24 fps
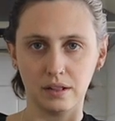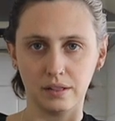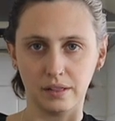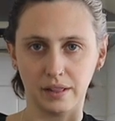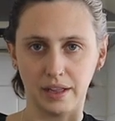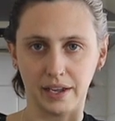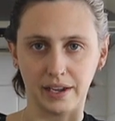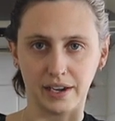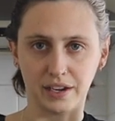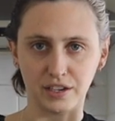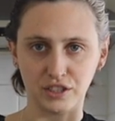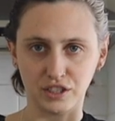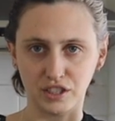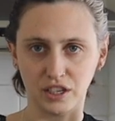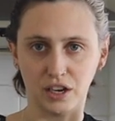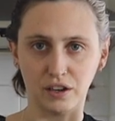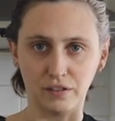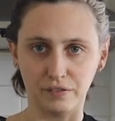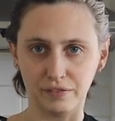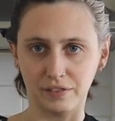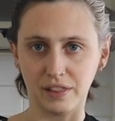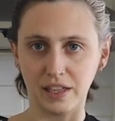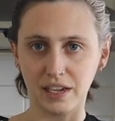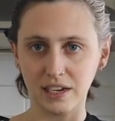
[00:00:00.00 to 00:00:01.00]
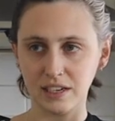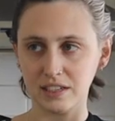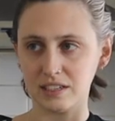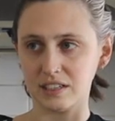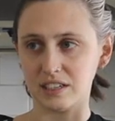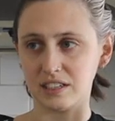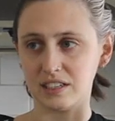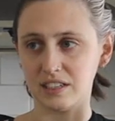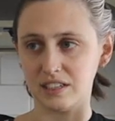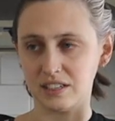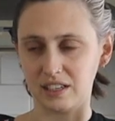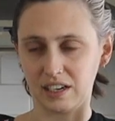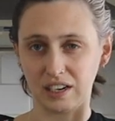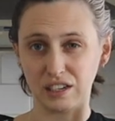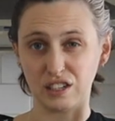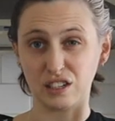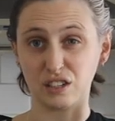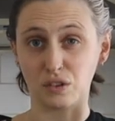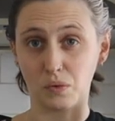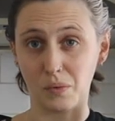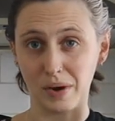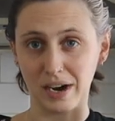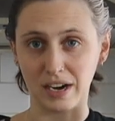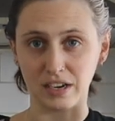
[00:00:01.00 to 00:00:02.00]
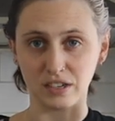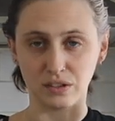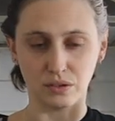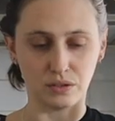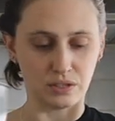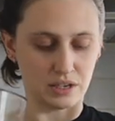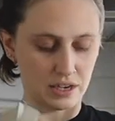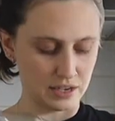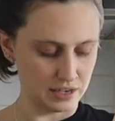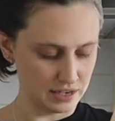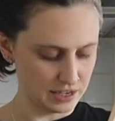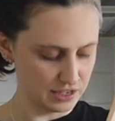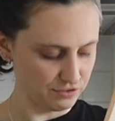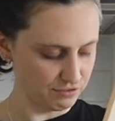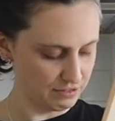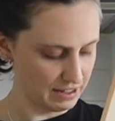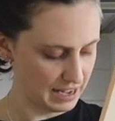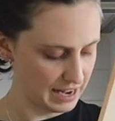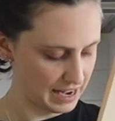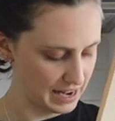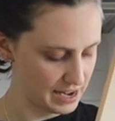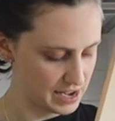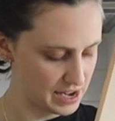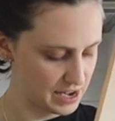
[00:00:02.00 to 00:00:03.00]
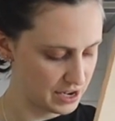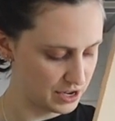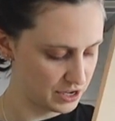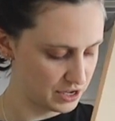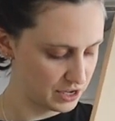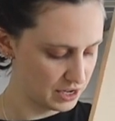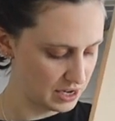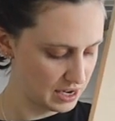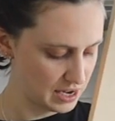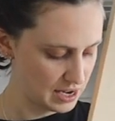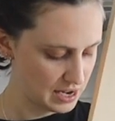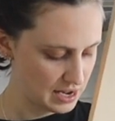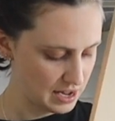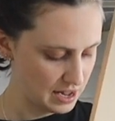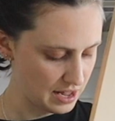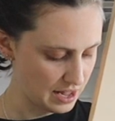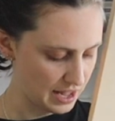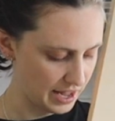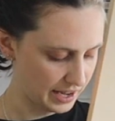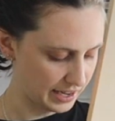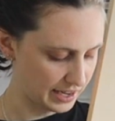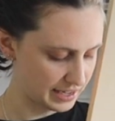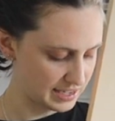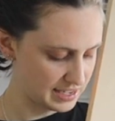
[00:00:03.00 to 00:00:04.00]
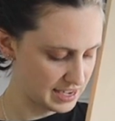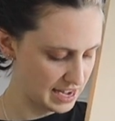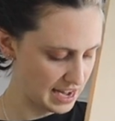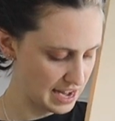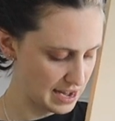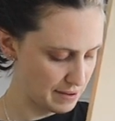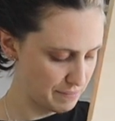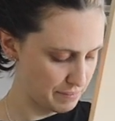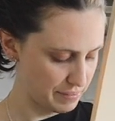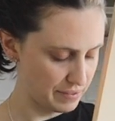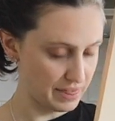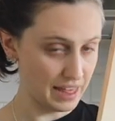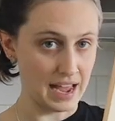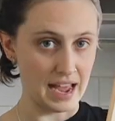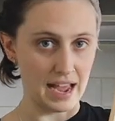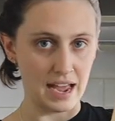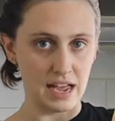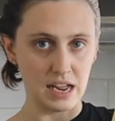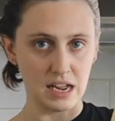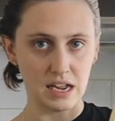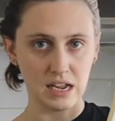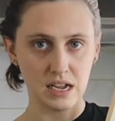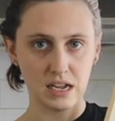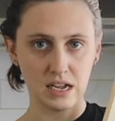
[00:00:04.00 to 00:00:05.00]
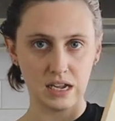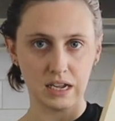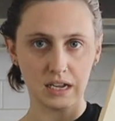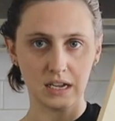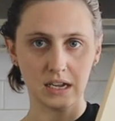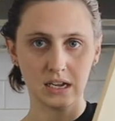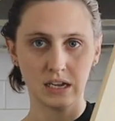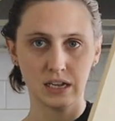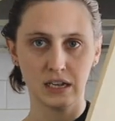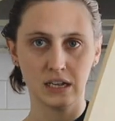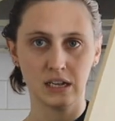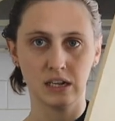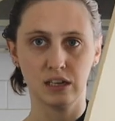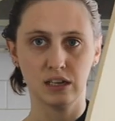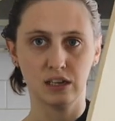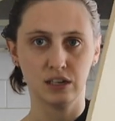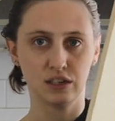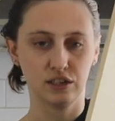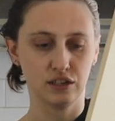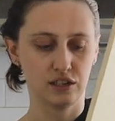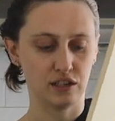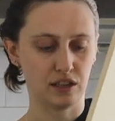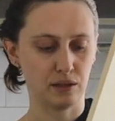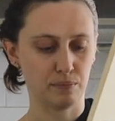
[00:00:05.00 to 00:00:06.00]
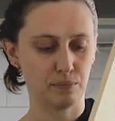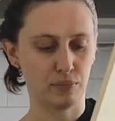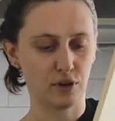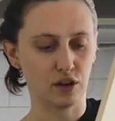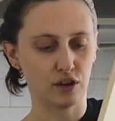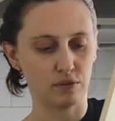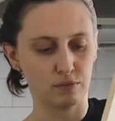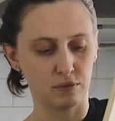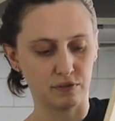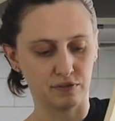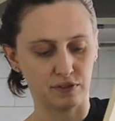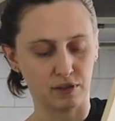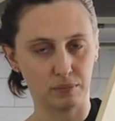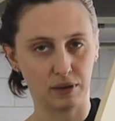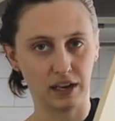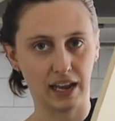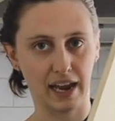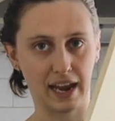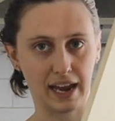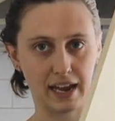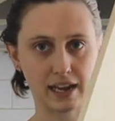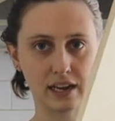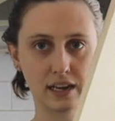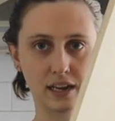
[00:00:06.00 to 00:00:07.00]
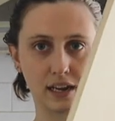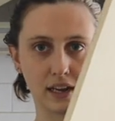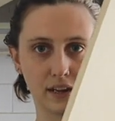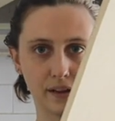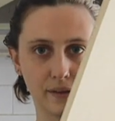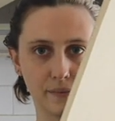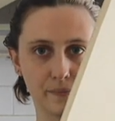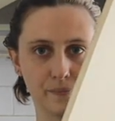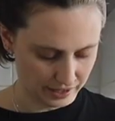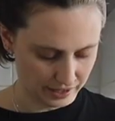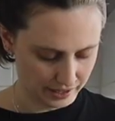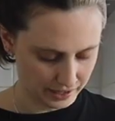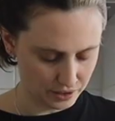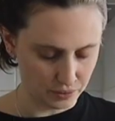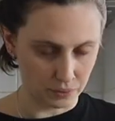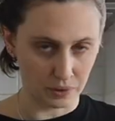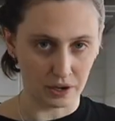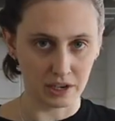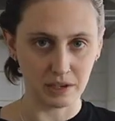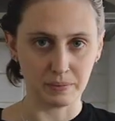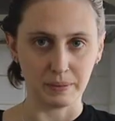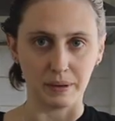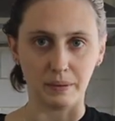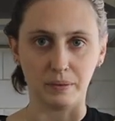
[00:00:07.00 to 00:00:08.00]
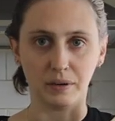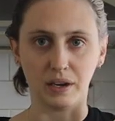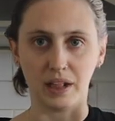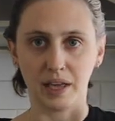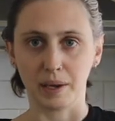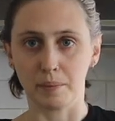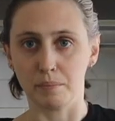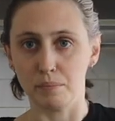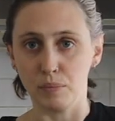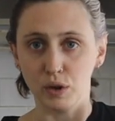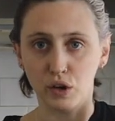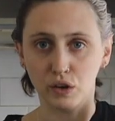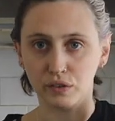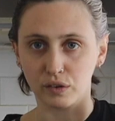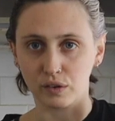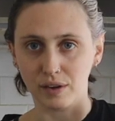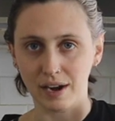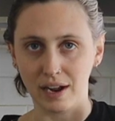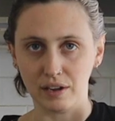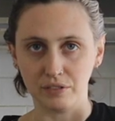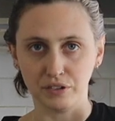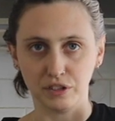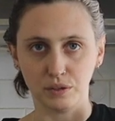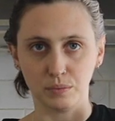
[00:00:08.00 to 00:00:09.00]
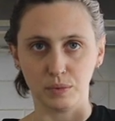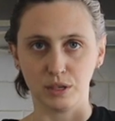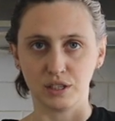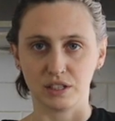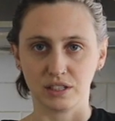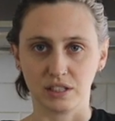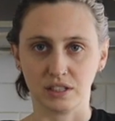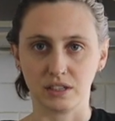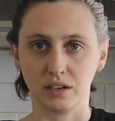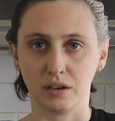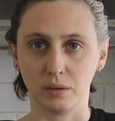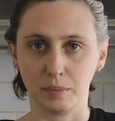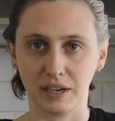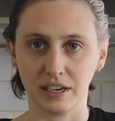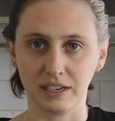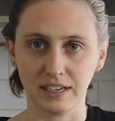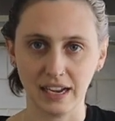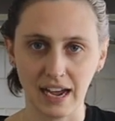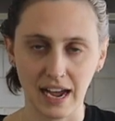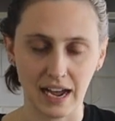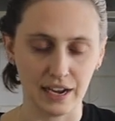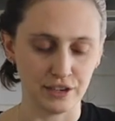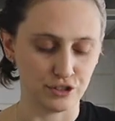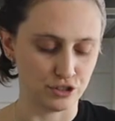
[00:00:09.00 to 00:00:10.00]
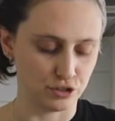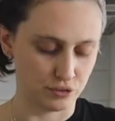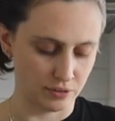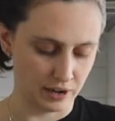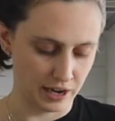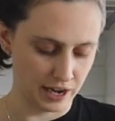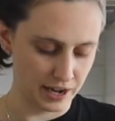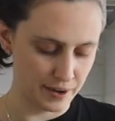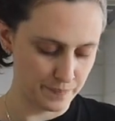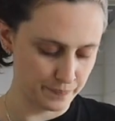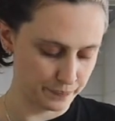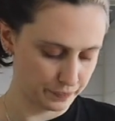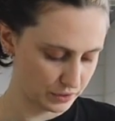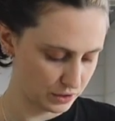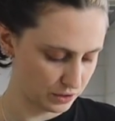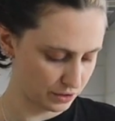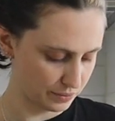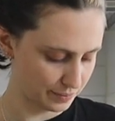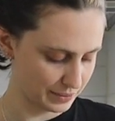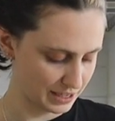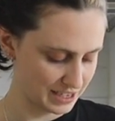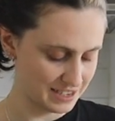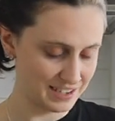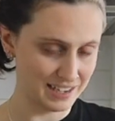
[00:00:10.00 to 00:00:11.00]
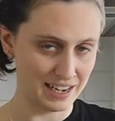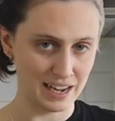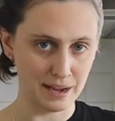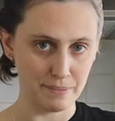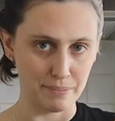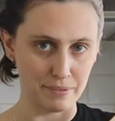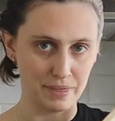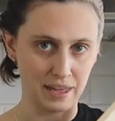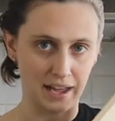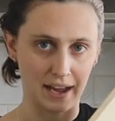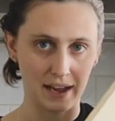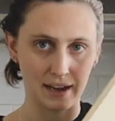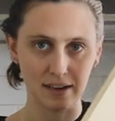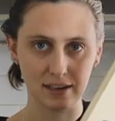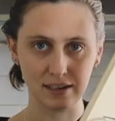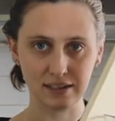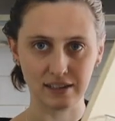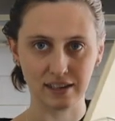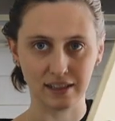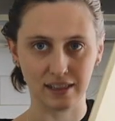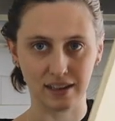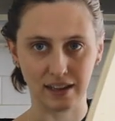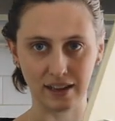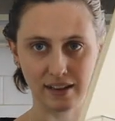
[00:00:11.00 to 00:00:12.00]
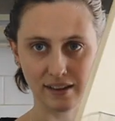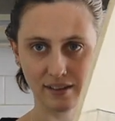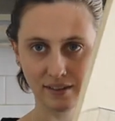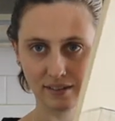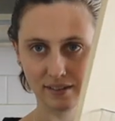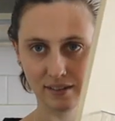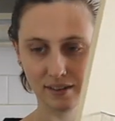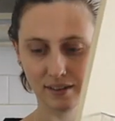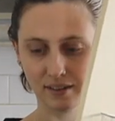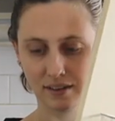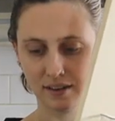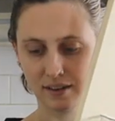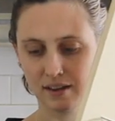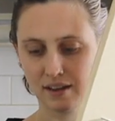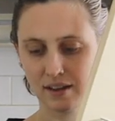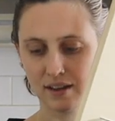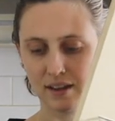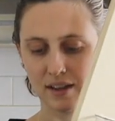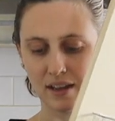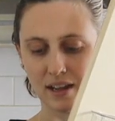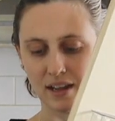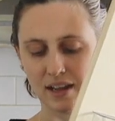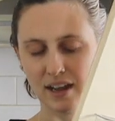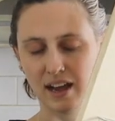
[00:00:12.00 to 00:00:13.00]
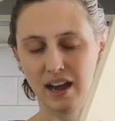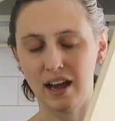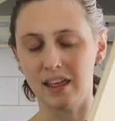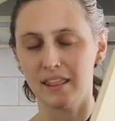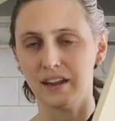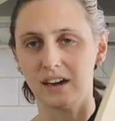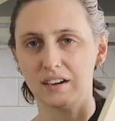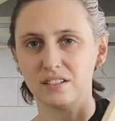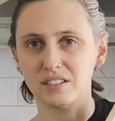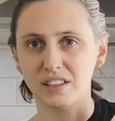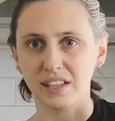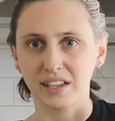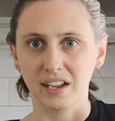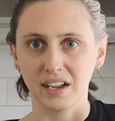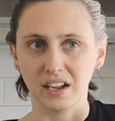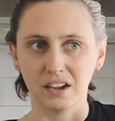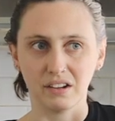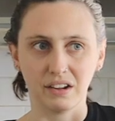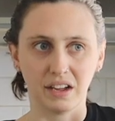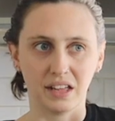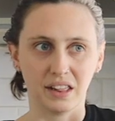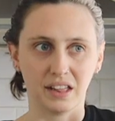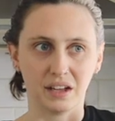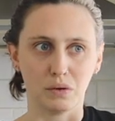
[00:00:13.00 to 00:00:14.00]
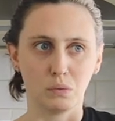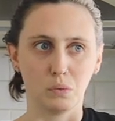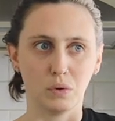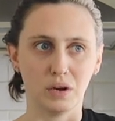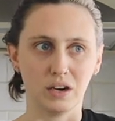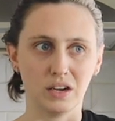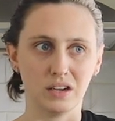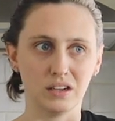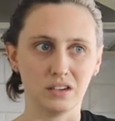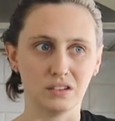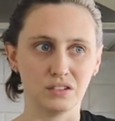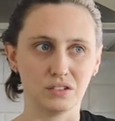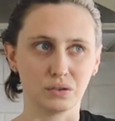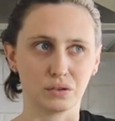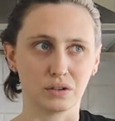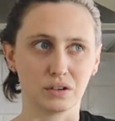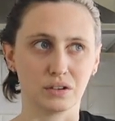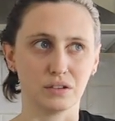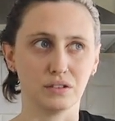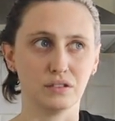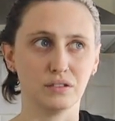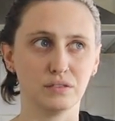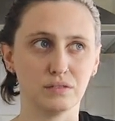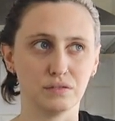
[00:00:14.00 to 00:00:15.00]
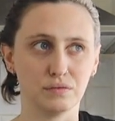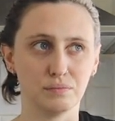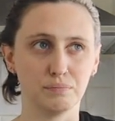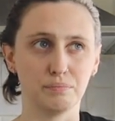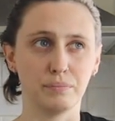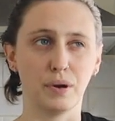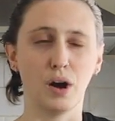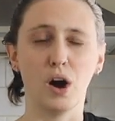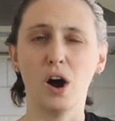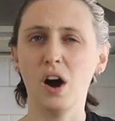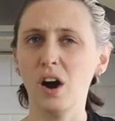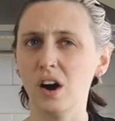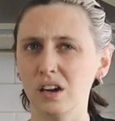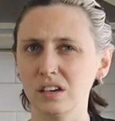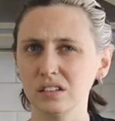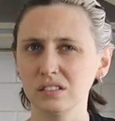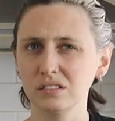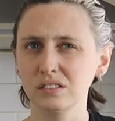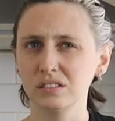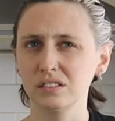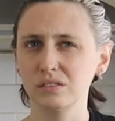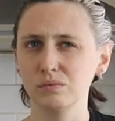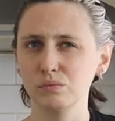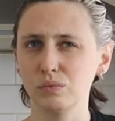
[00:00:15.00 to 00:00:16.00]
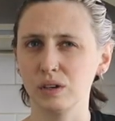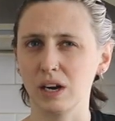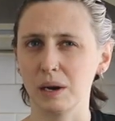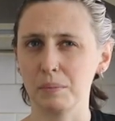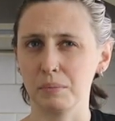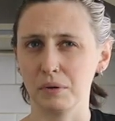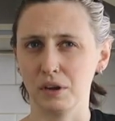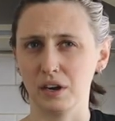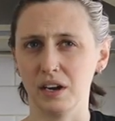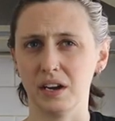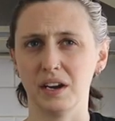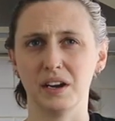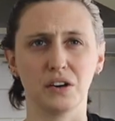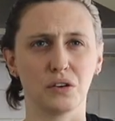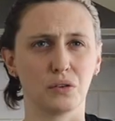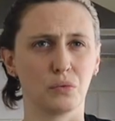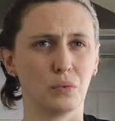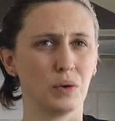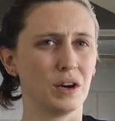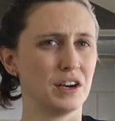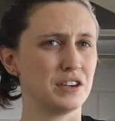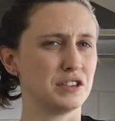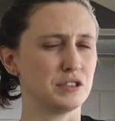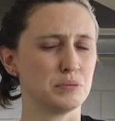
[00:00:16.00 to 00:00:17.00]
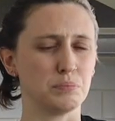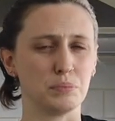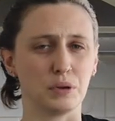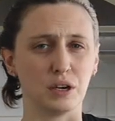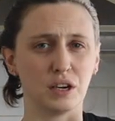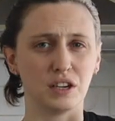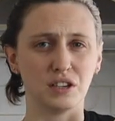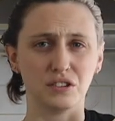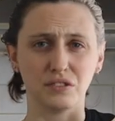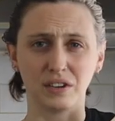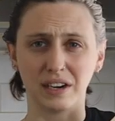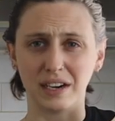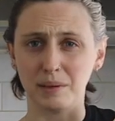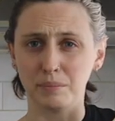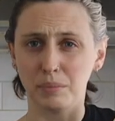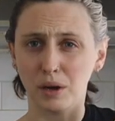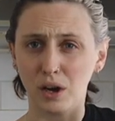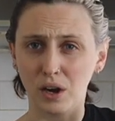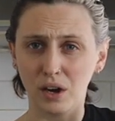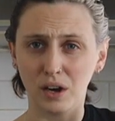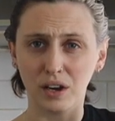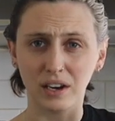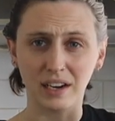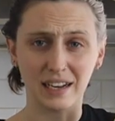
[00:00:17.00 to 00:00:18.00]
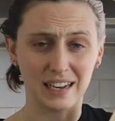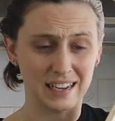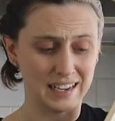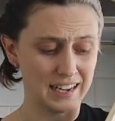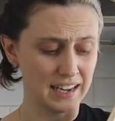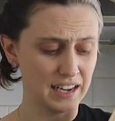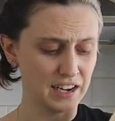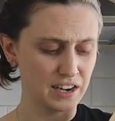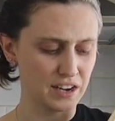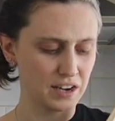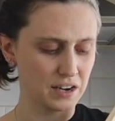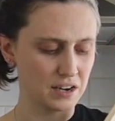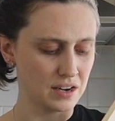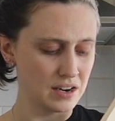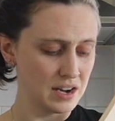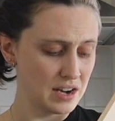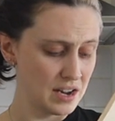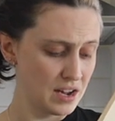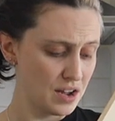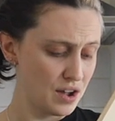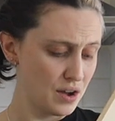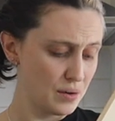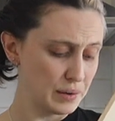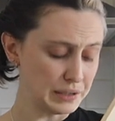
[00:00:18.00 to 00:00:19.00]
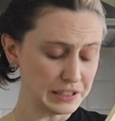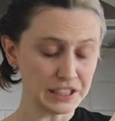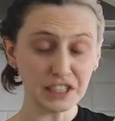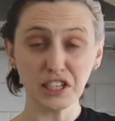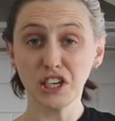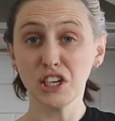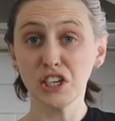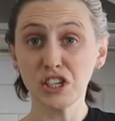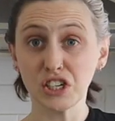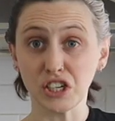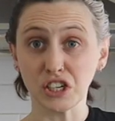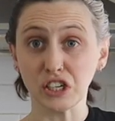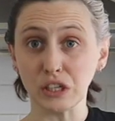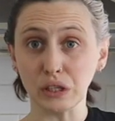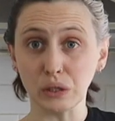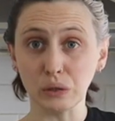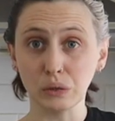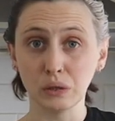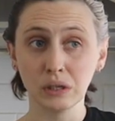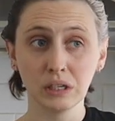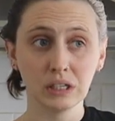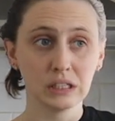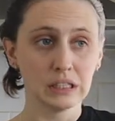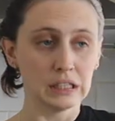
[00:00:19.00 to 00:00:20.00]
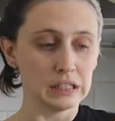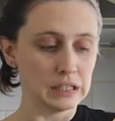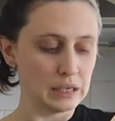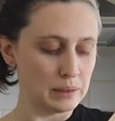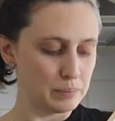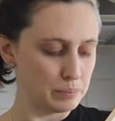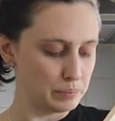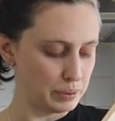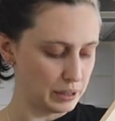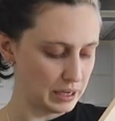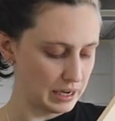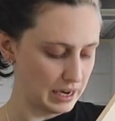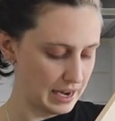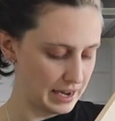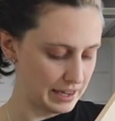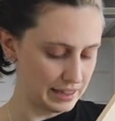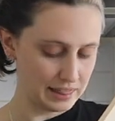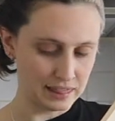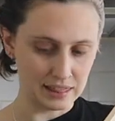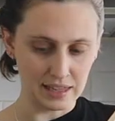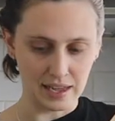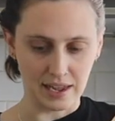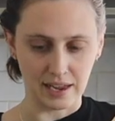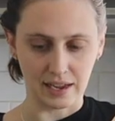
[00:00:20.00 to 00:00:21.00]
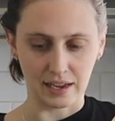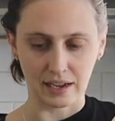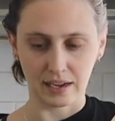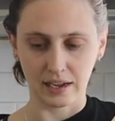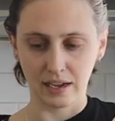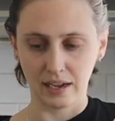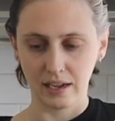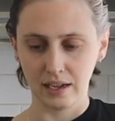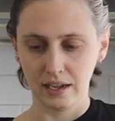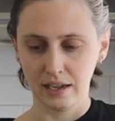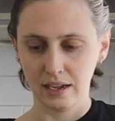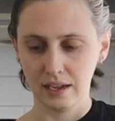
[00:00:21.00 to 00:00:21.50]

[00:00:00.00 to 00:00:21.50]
like shelf things because it's like a square so it's got a nice flat edge. I could tape that to the bottom of the plank. I don't want it to be able to like move around too much because it'll be attached, right? So I'm gonna tape that to this. And then I was thinking, okay, like what sort of pot what I put it in or would I just put it straight in Pon in here, which I could do, but I think,